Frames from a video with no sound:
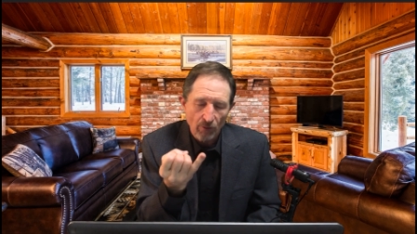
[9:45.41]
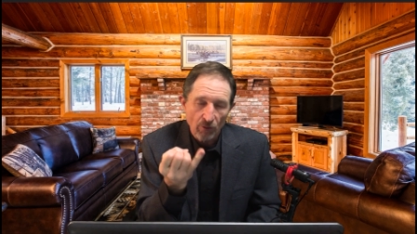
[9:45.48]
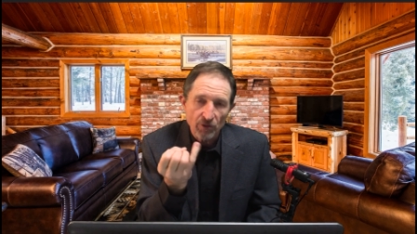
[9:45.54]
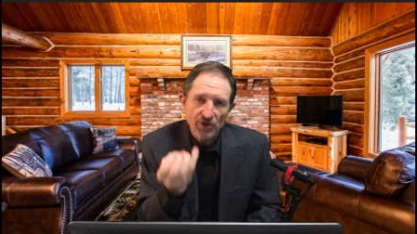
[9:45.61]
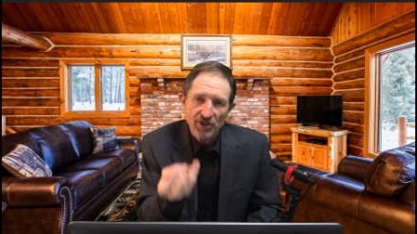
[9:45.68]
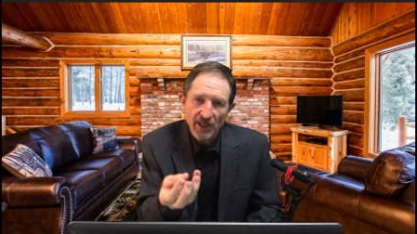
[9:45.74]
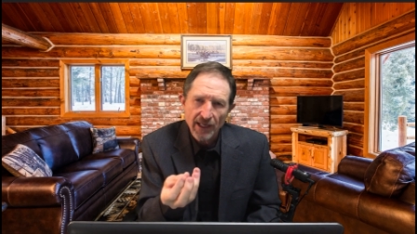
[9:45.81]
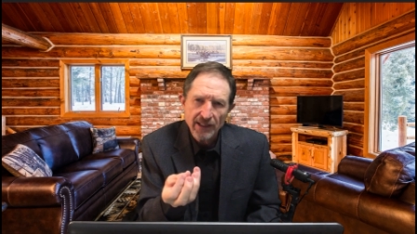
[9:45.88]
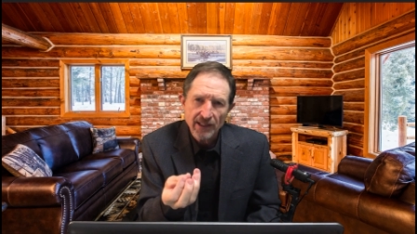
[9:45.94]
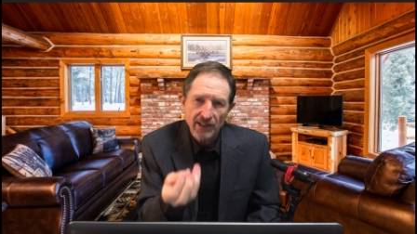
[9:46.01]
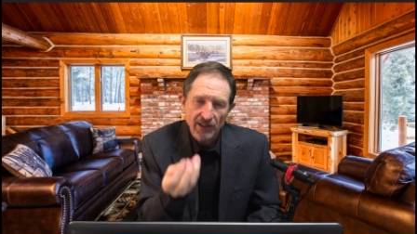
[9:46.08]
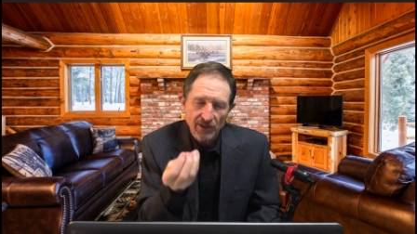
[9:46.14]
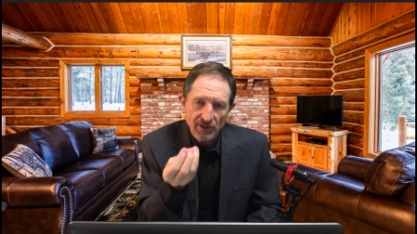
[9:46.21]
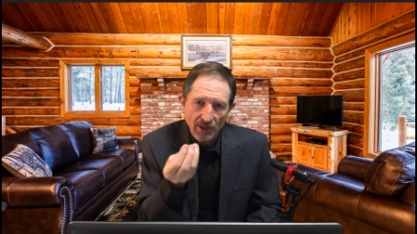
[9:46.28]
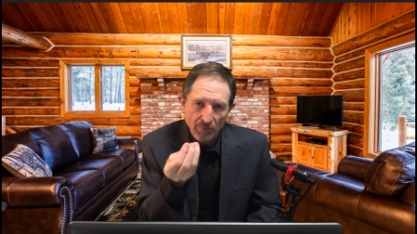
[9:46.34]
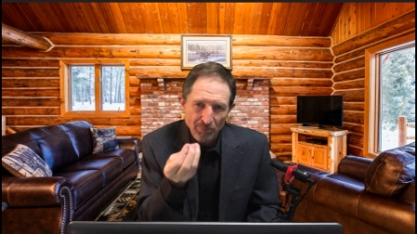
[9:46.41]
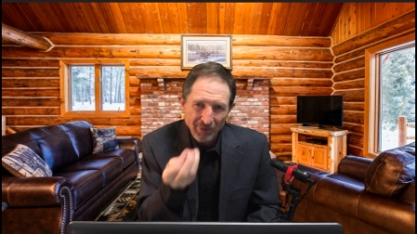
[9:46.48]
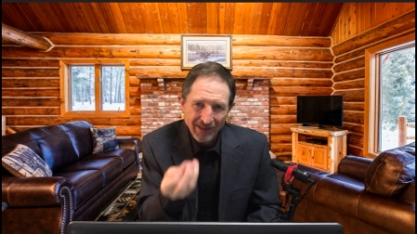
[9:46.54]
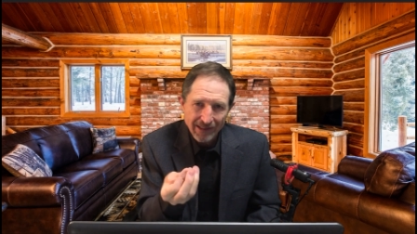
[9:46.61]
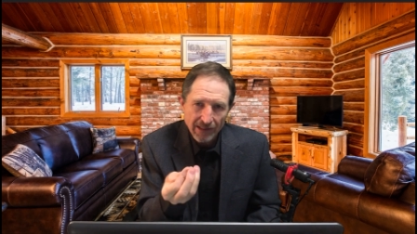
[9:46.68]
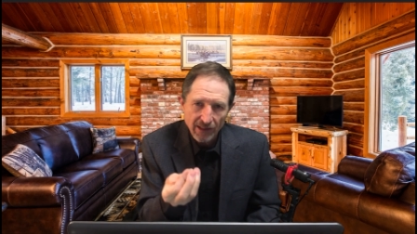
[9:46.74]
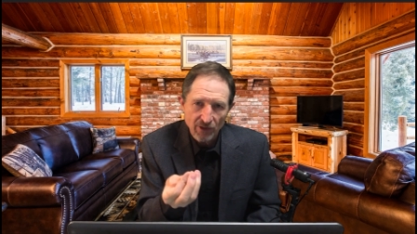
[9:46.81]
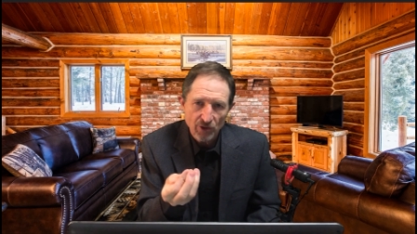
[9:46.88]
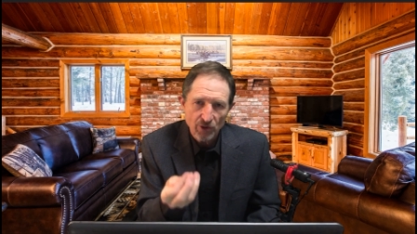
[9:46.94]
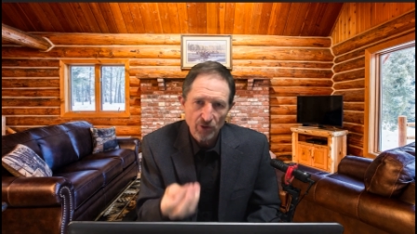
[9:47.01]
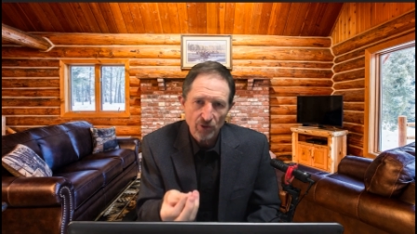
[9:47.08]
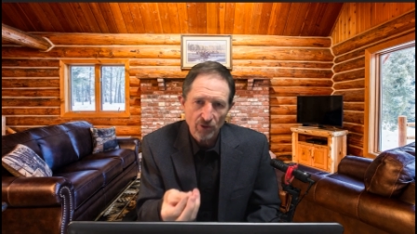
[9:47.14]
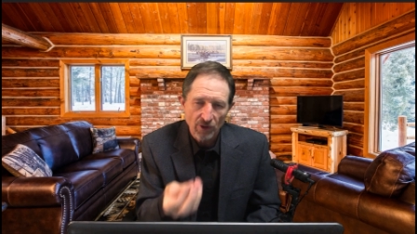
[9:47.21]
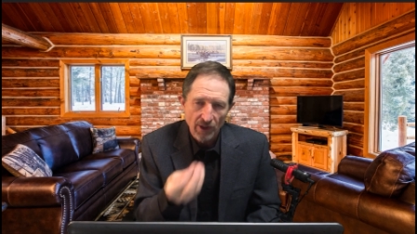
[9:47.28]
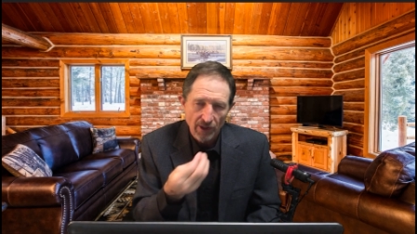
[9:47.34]
or Satan is appealing
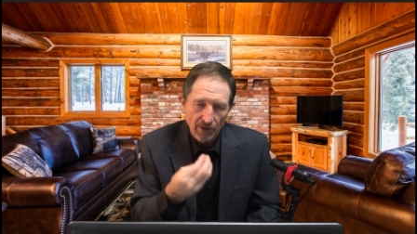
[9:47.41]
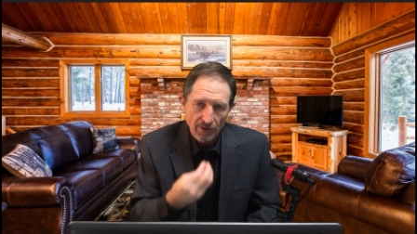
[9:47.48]
to